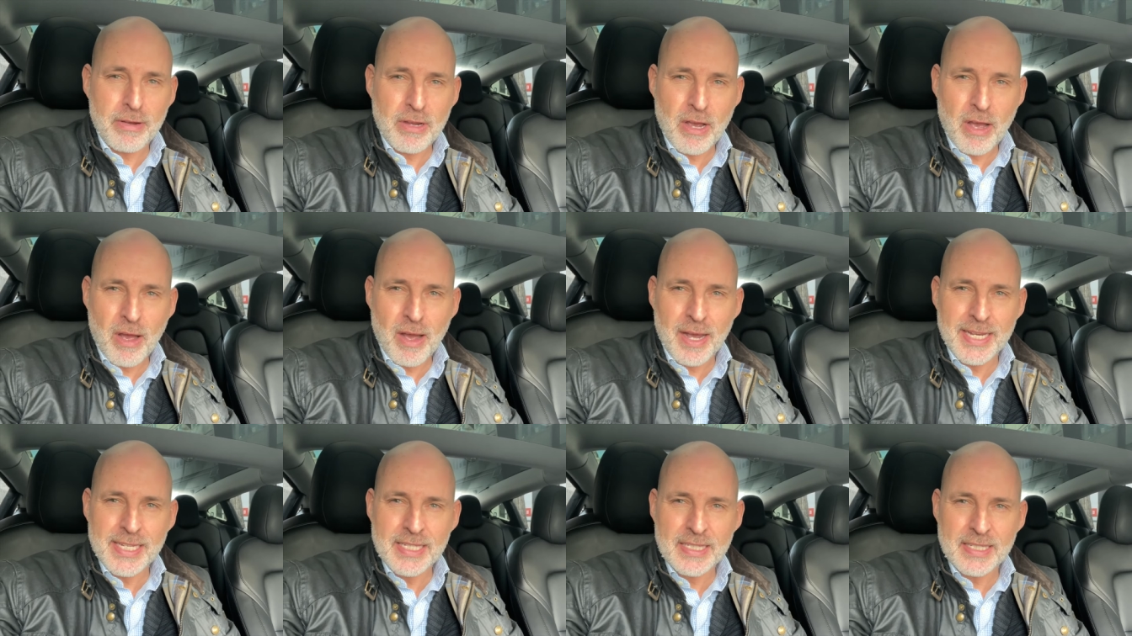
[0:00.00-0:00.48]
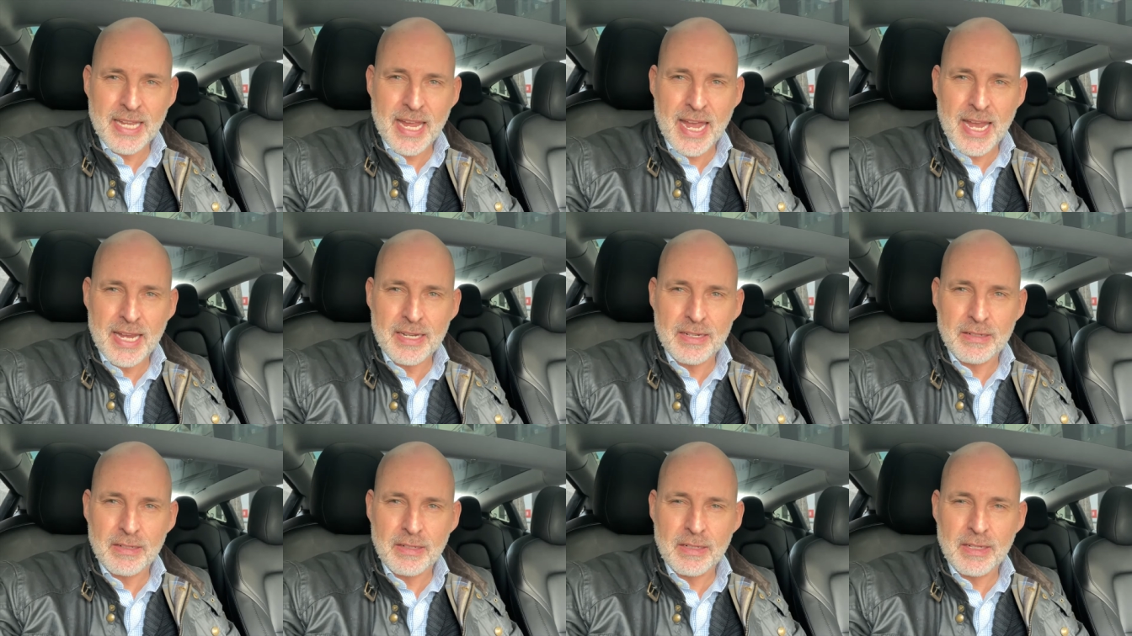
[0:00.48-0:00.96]
high
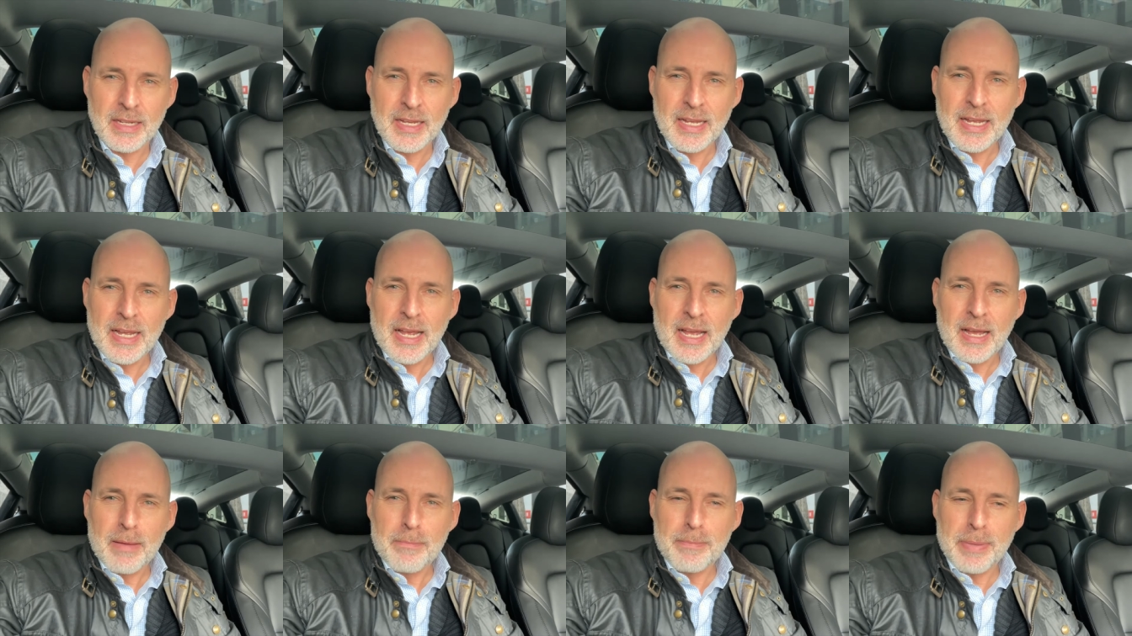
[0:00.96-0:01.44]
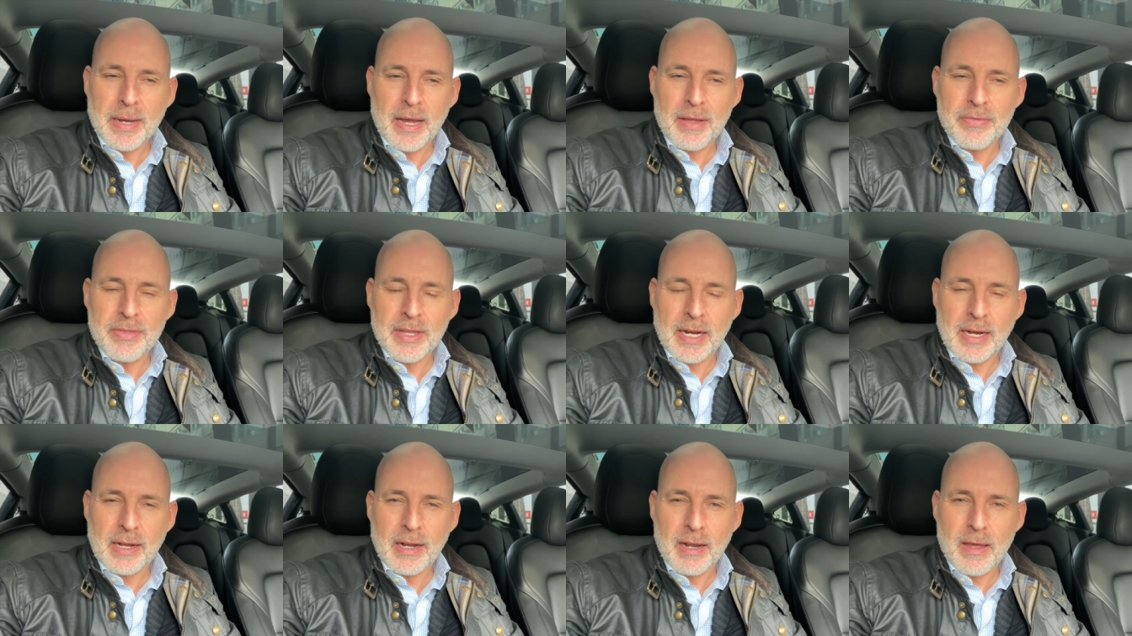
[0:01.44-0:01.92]
standard,
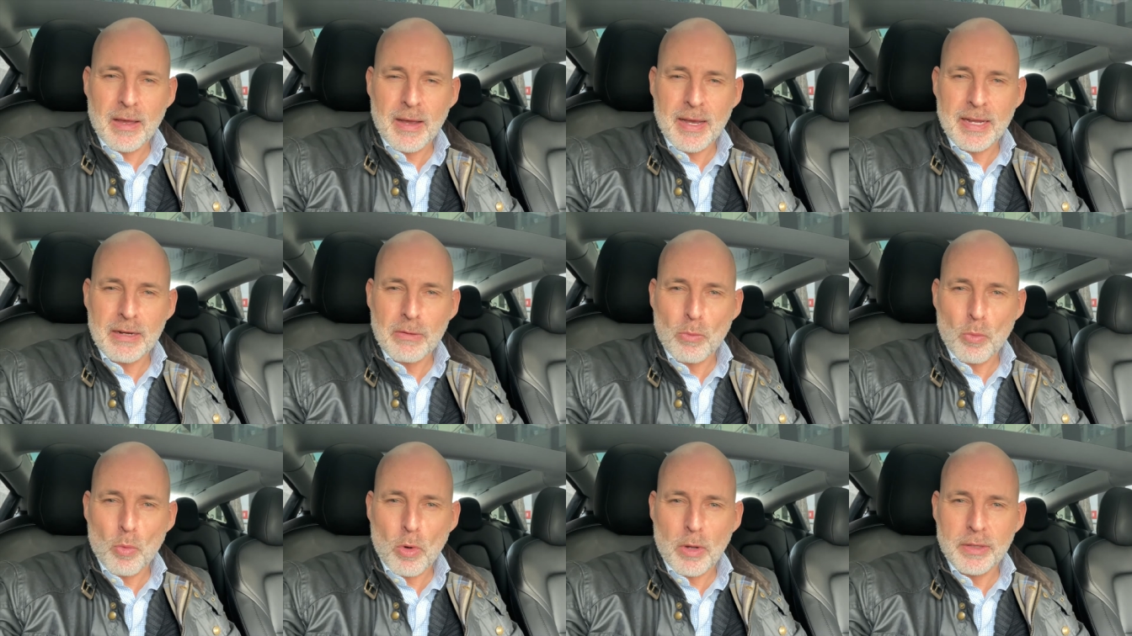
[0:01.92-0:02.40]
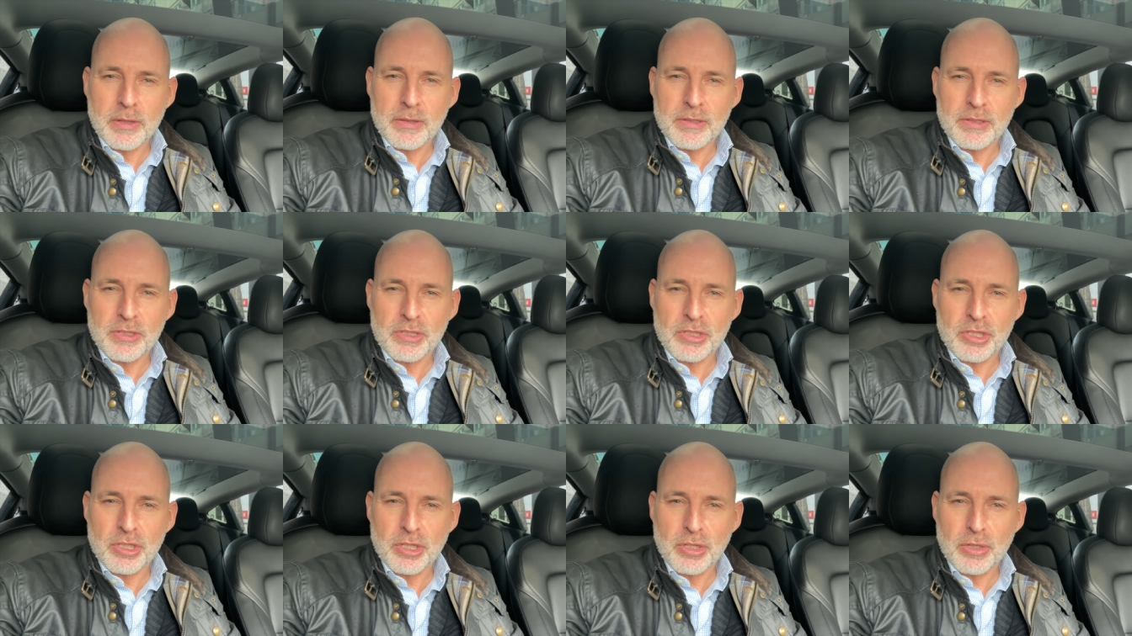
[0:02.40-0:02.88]
but the client
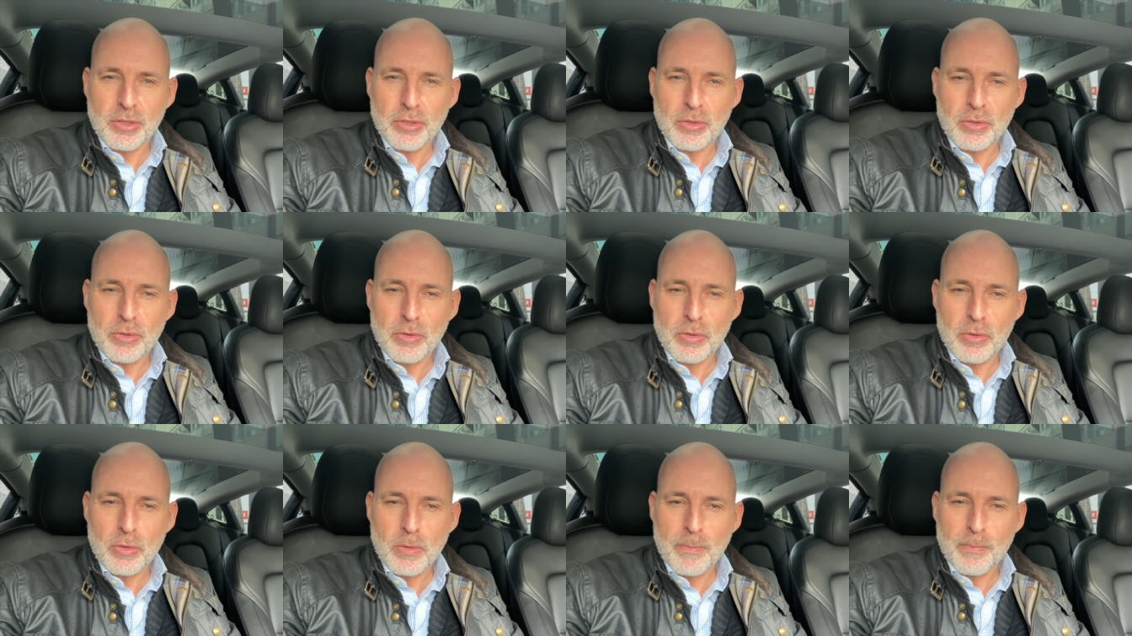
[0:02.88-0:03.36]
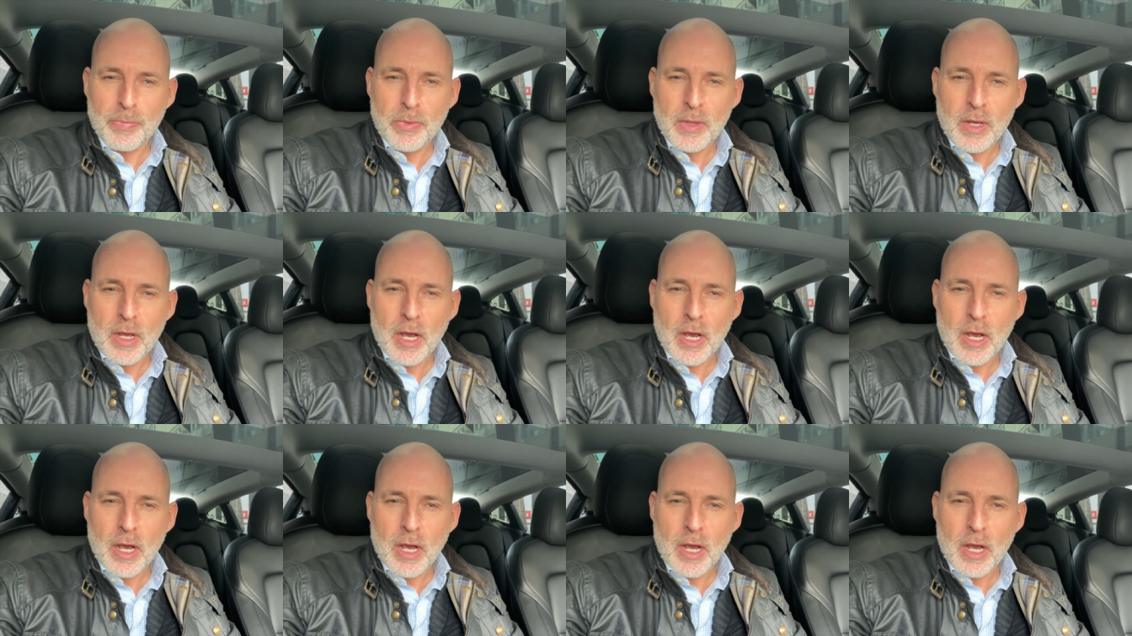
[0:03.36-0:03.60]
wants to